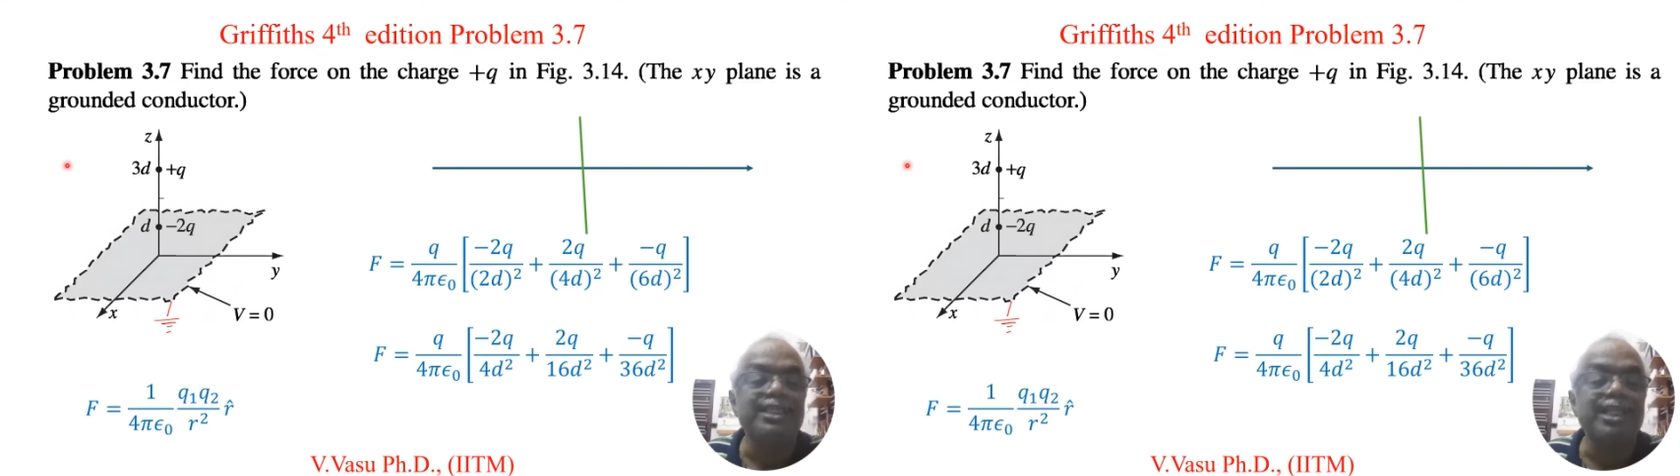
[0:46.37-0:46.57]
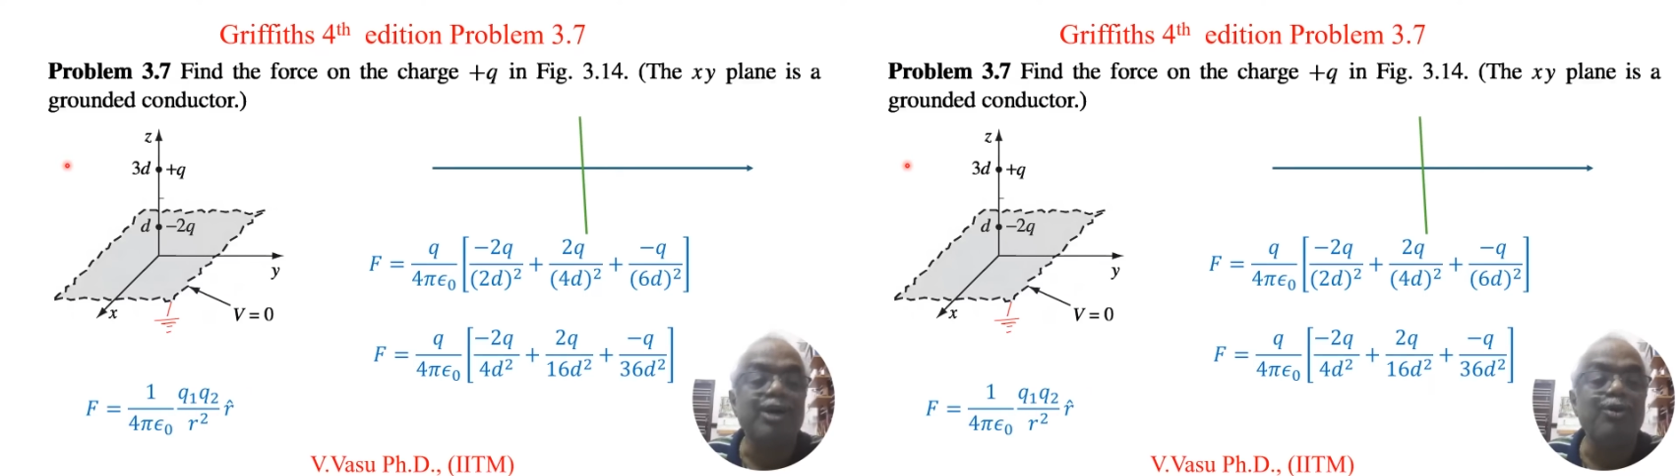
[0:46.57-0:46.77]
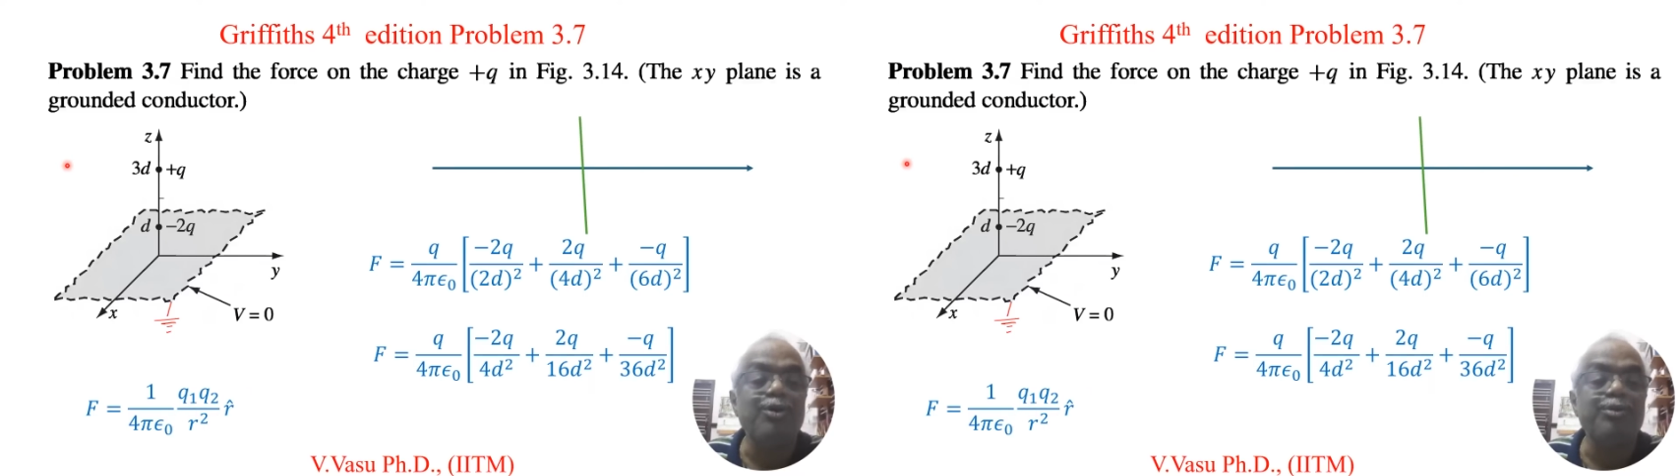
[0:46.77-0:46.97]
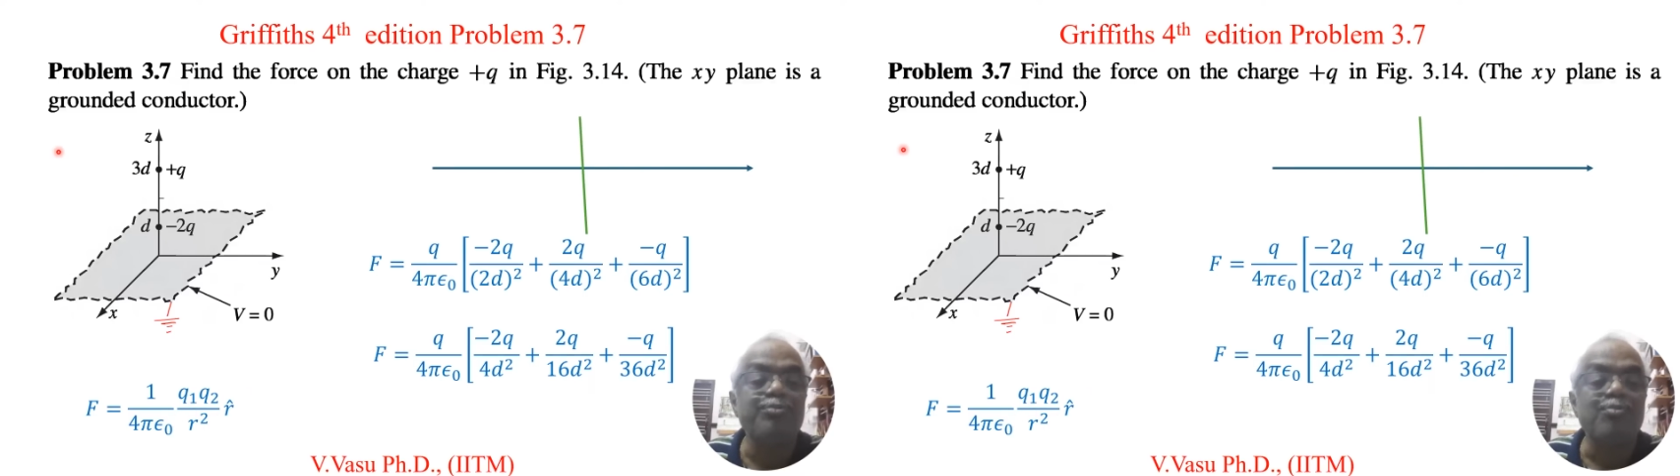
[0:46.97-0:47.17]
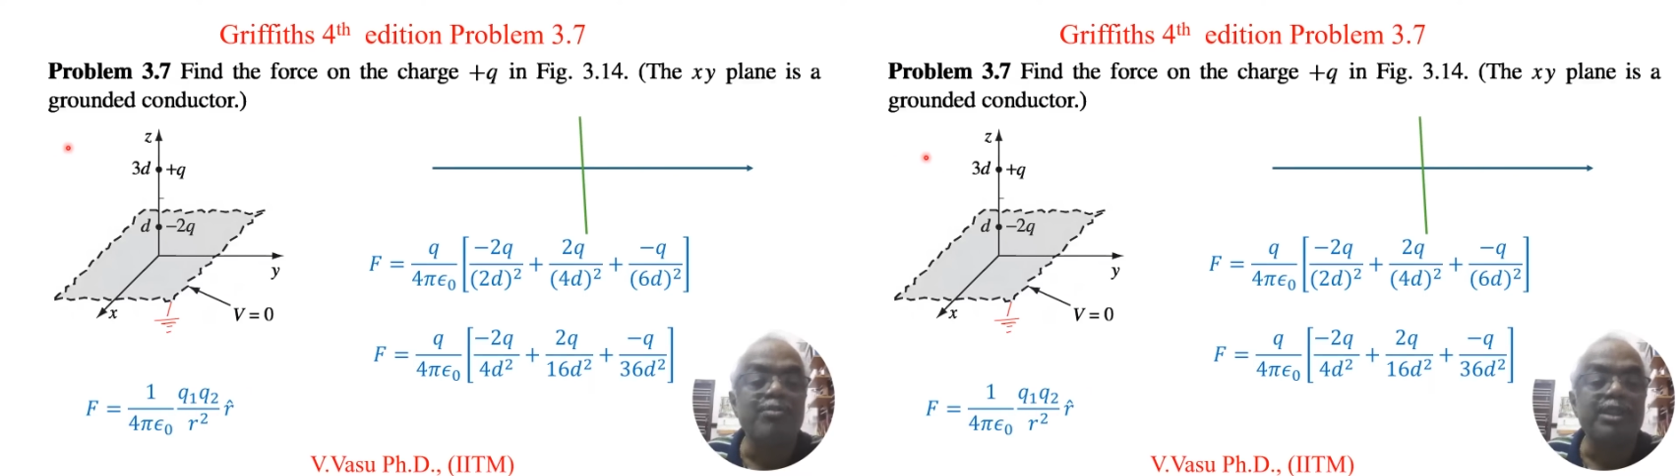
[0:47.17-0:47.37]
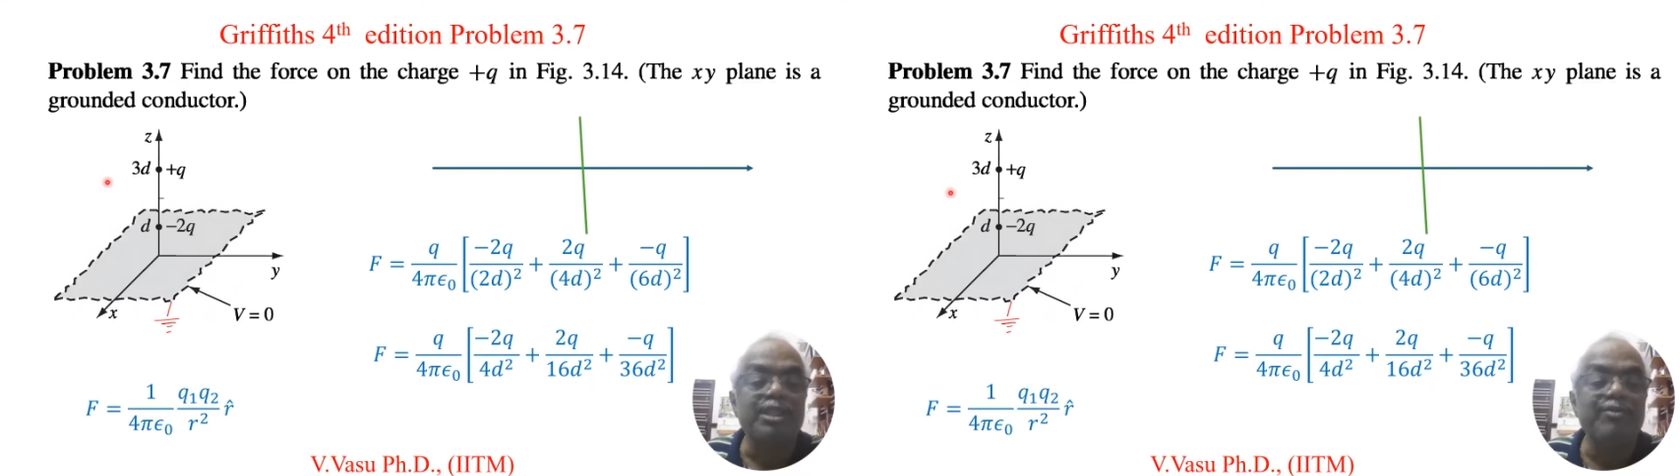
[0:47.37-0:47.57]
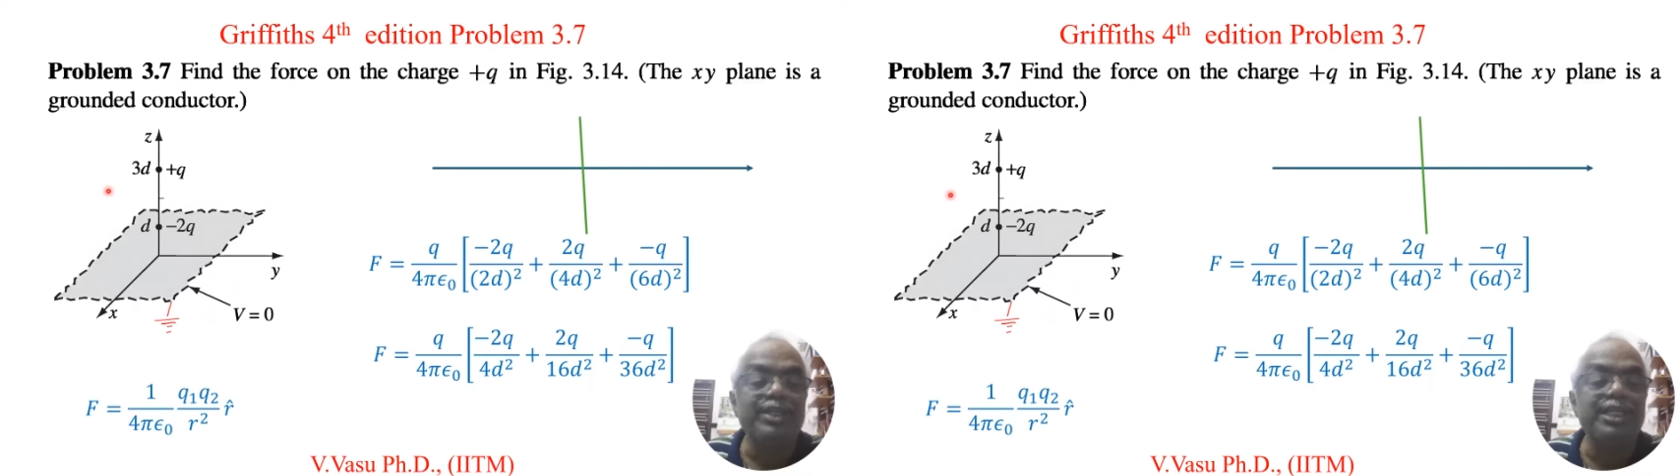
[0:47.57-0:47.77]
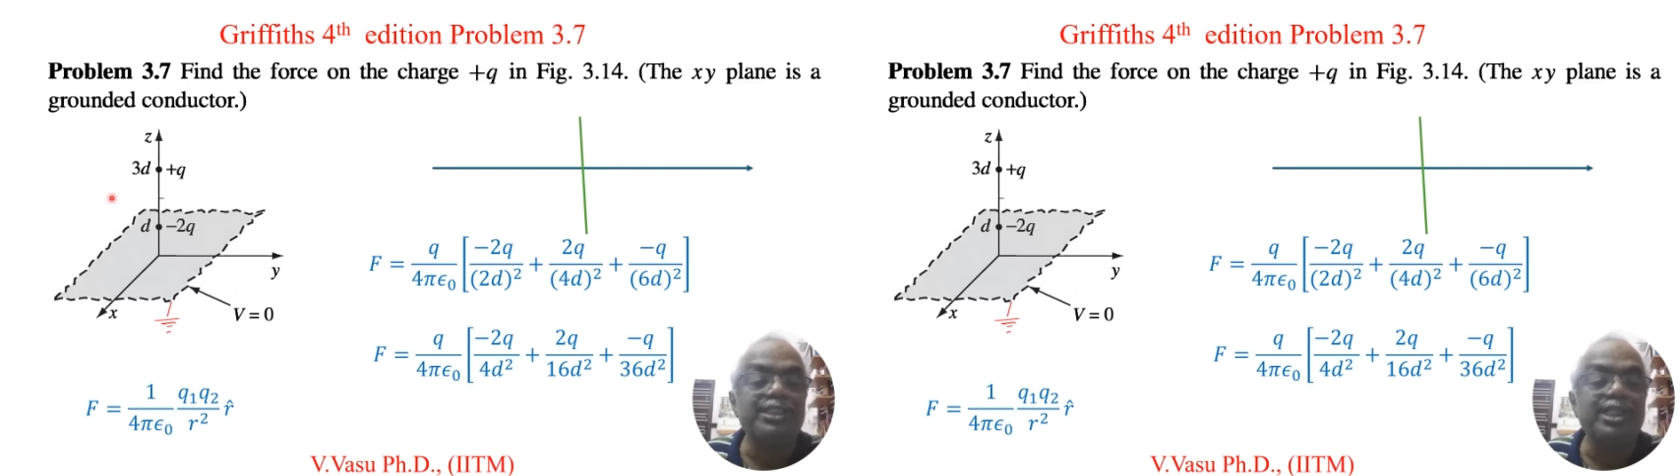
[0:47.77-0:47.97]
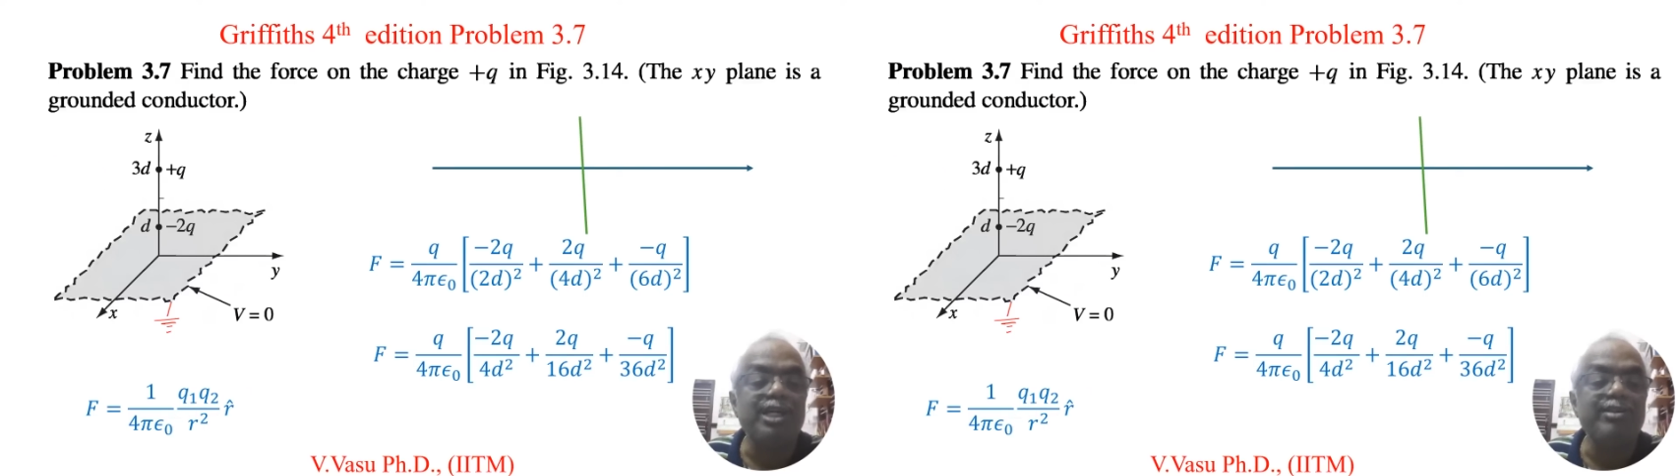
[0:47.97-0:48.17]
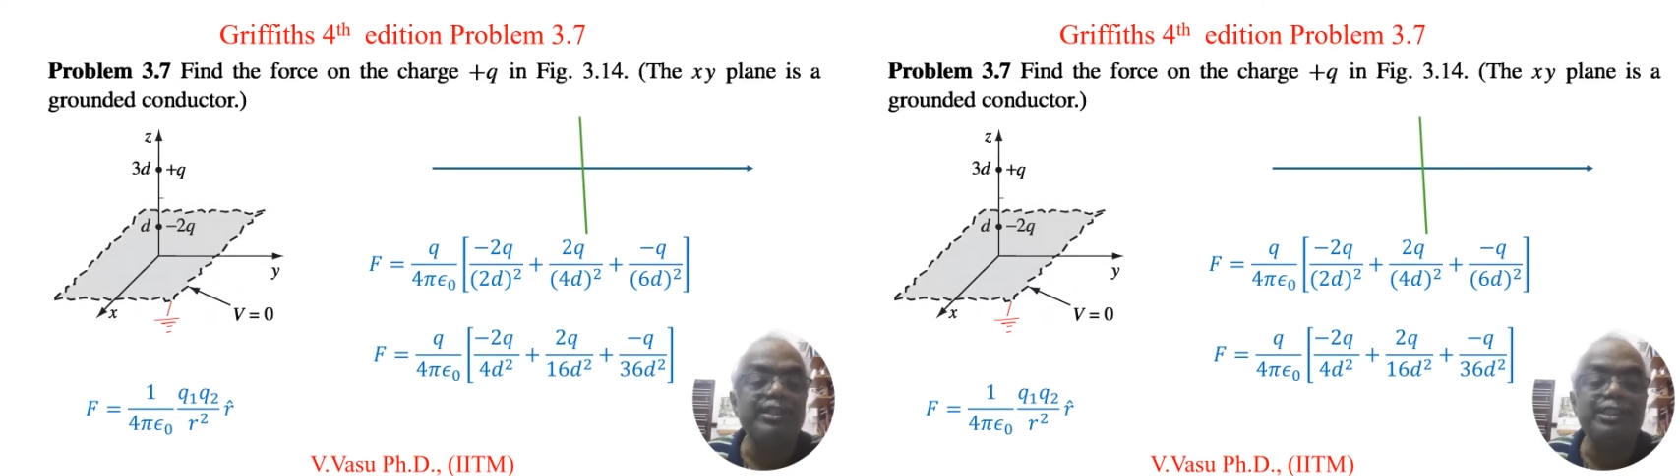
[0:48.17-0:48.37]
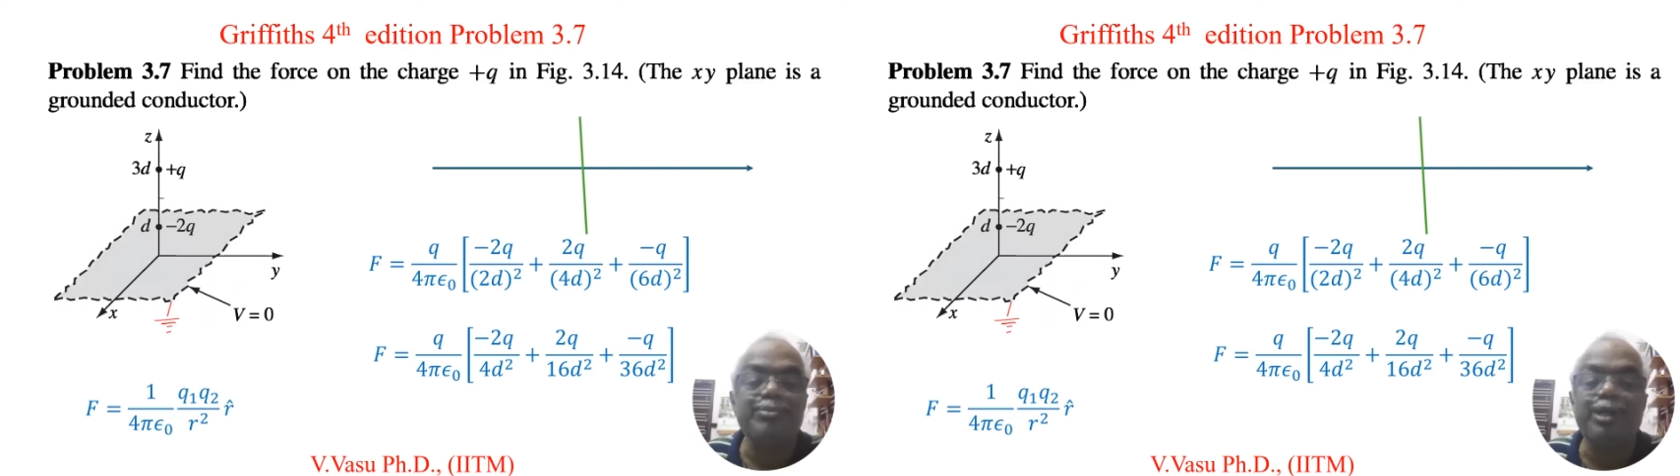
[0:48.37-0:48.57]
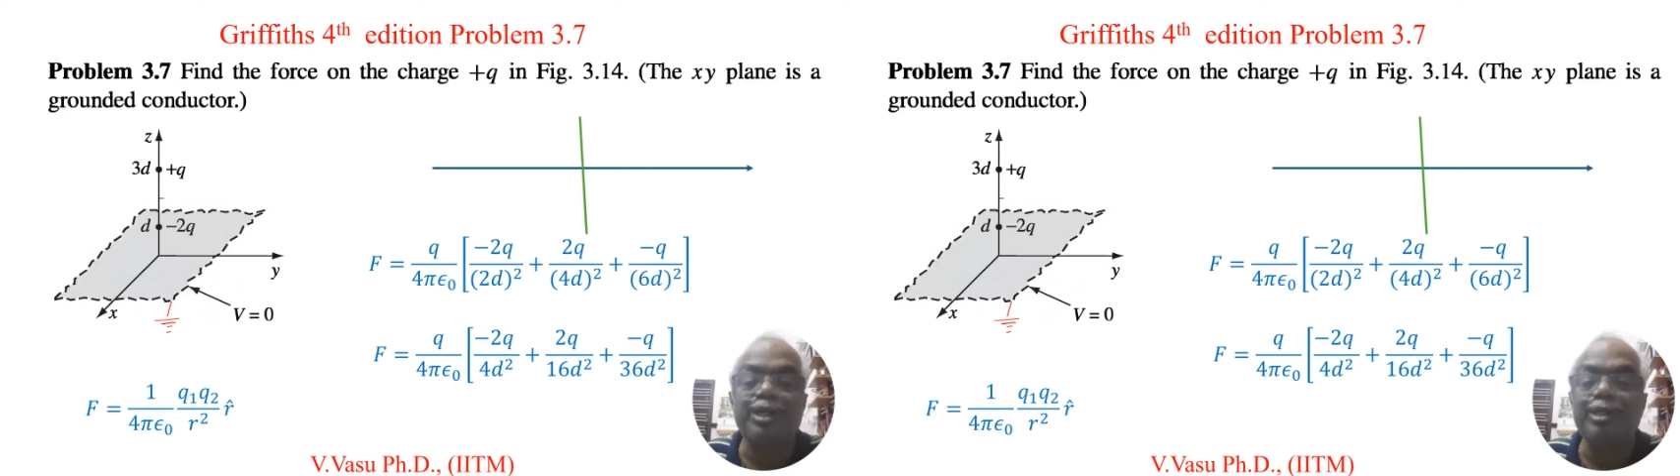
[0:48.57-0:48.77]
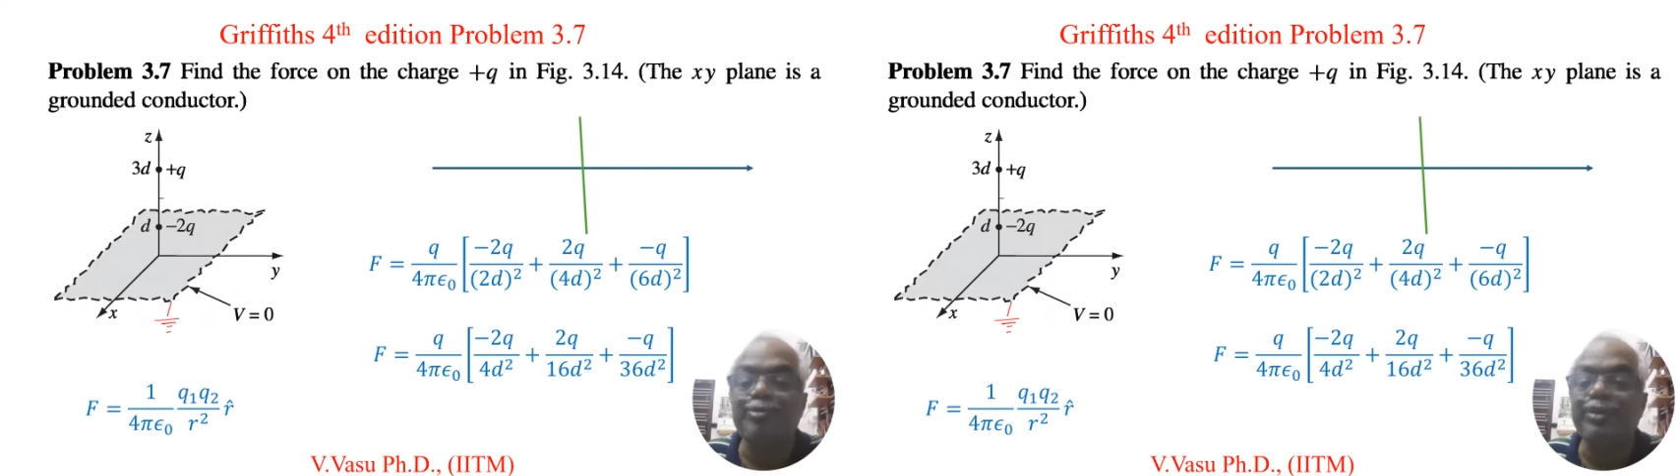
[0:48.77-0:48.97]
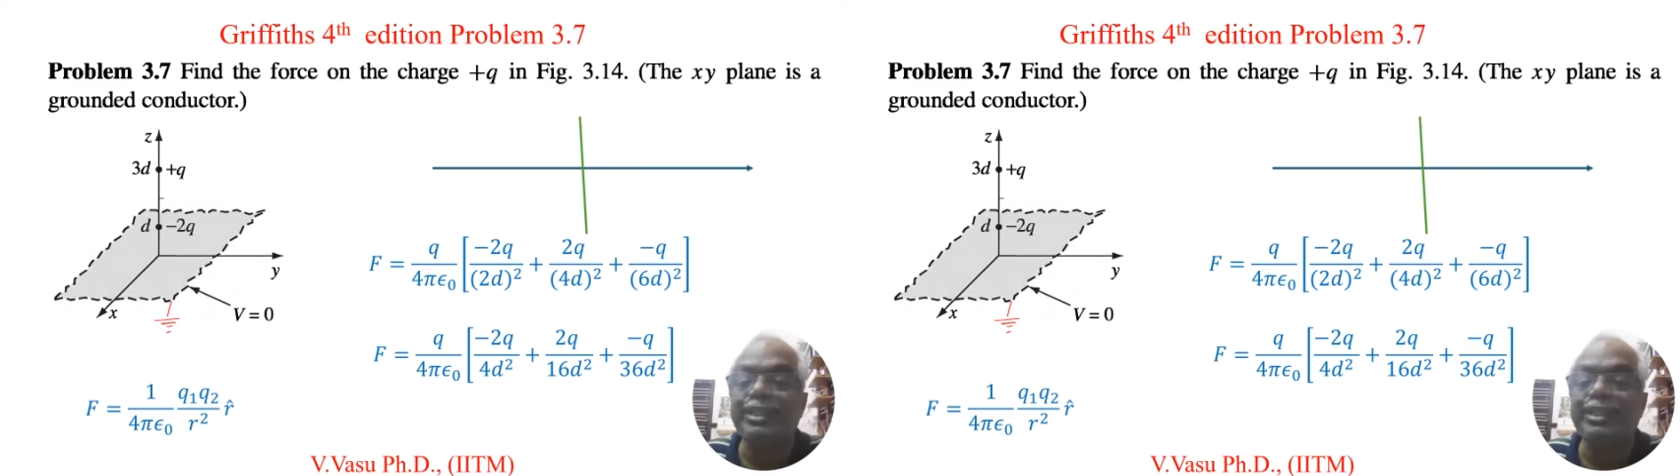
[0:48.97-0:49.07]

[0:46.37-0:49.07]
Now we can solve this problem